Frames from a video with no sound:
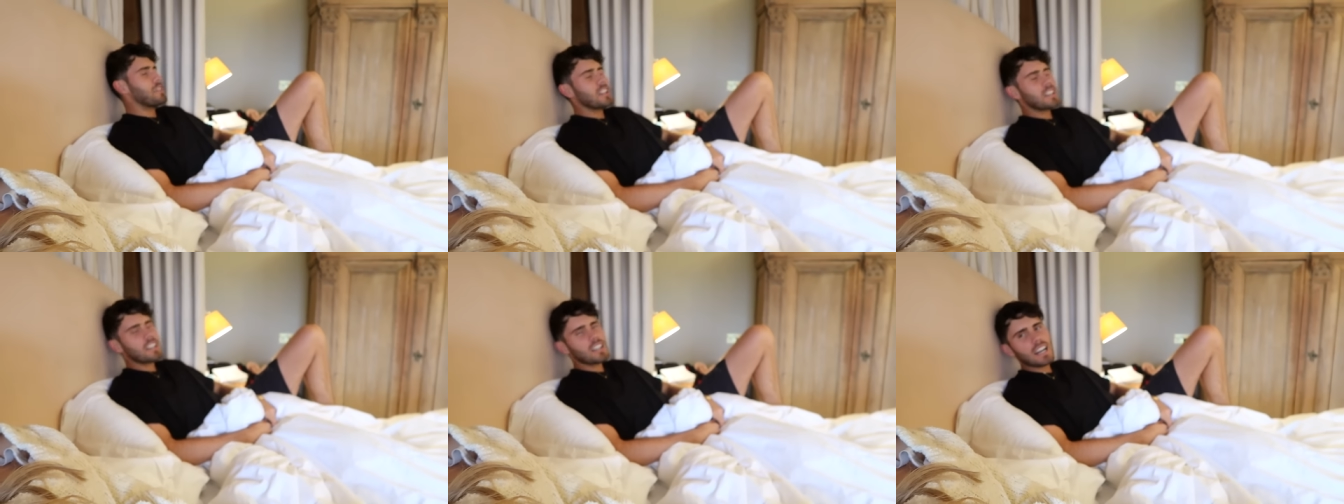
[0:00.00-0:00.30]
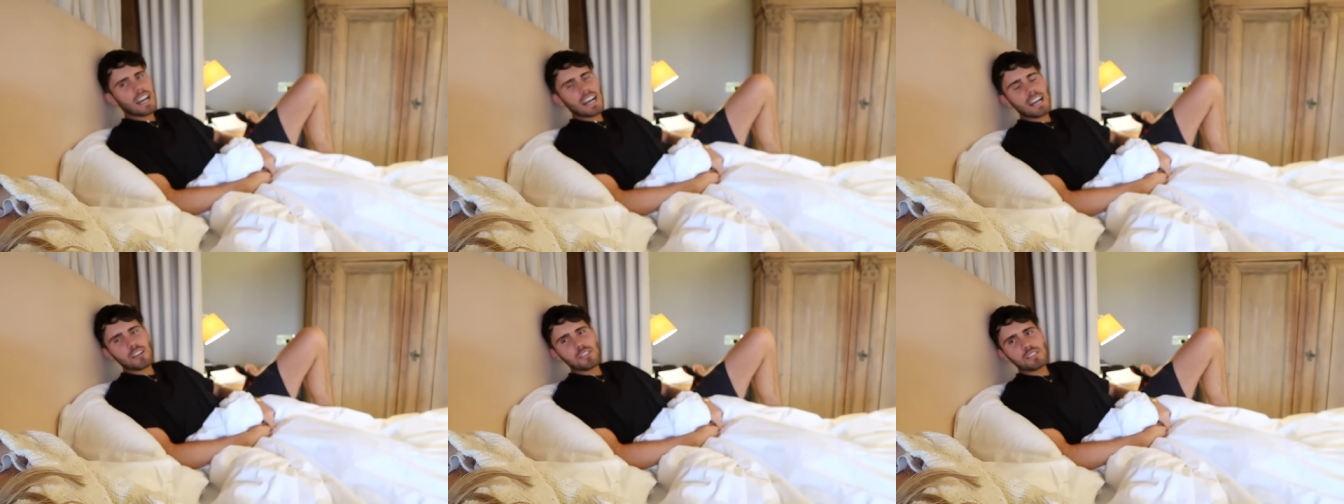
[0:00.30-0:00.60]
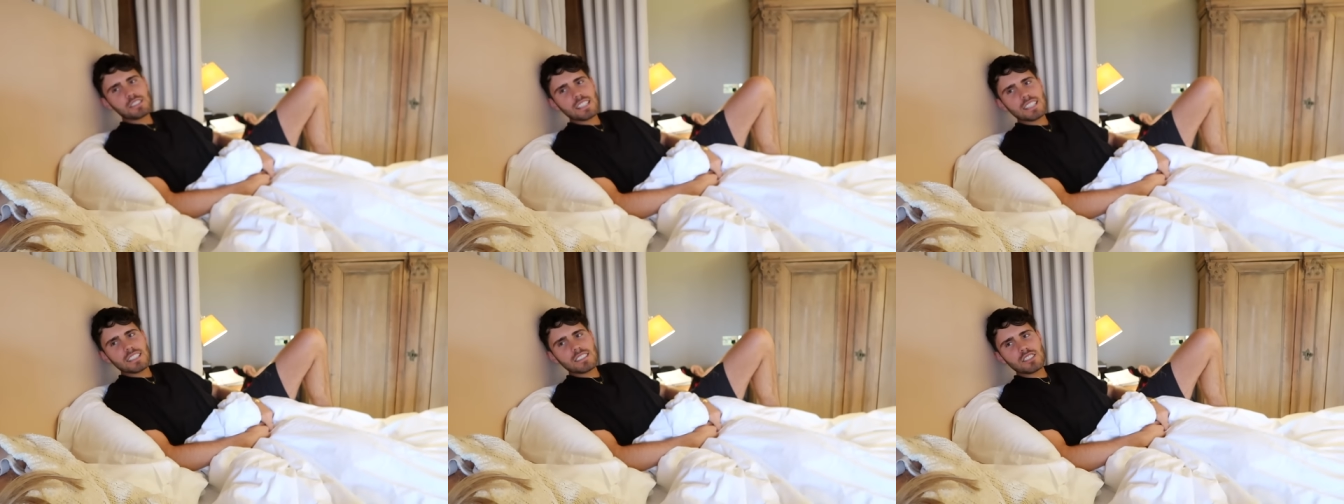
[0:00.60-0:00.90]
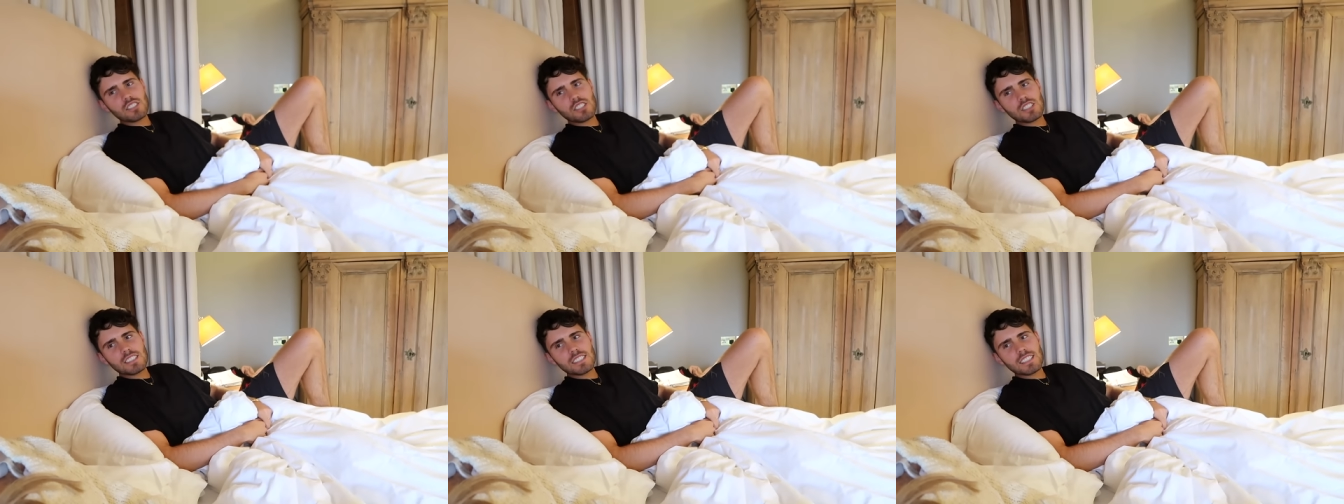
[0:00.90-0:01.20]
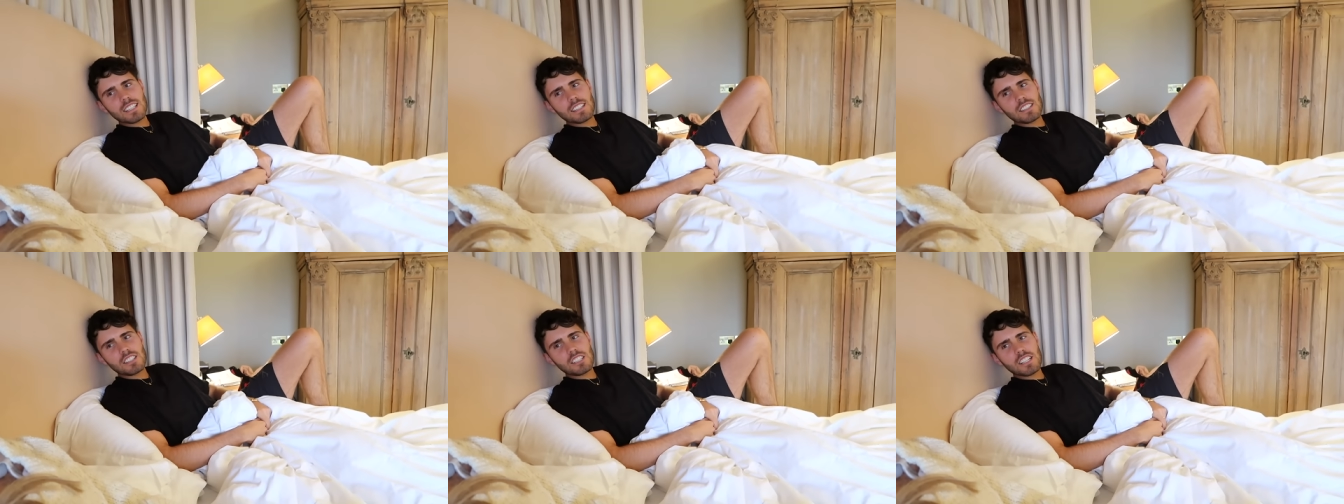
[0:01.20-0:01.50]
feel like our house has just
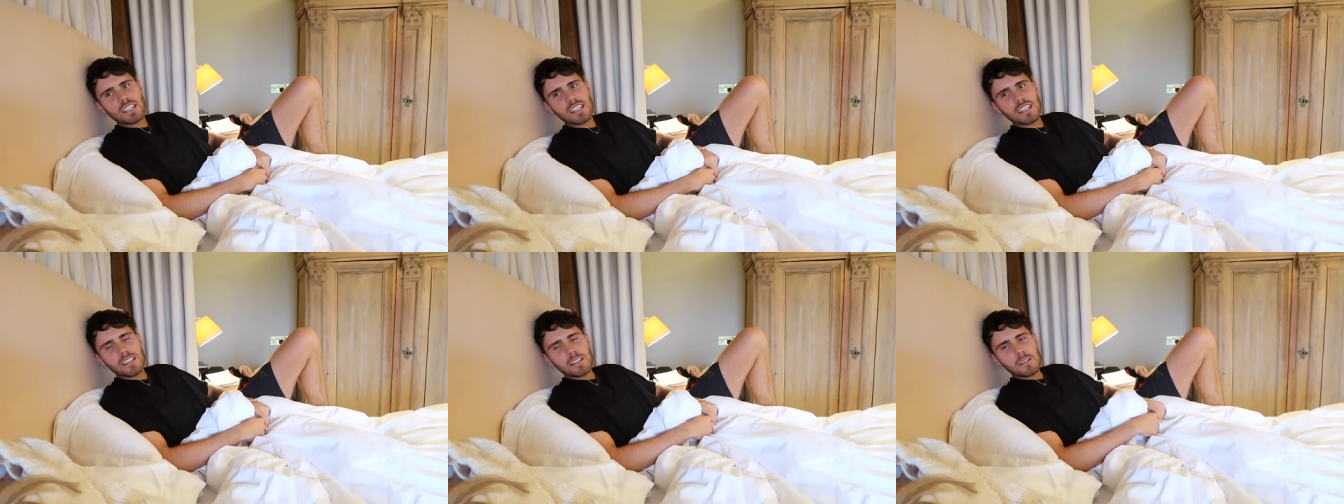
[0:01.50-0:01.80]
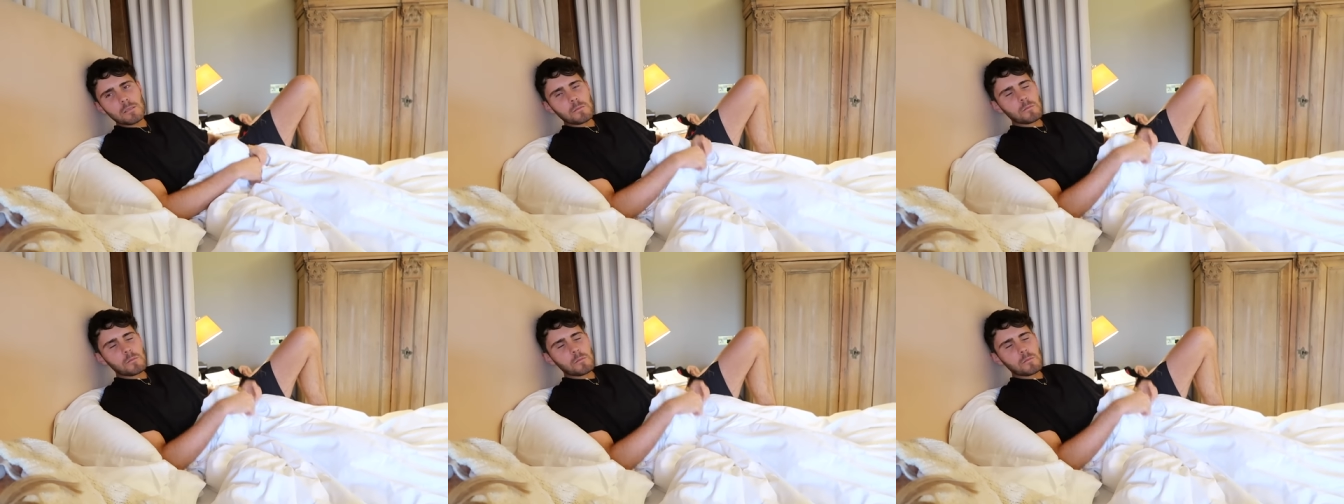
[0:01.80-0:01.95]
such a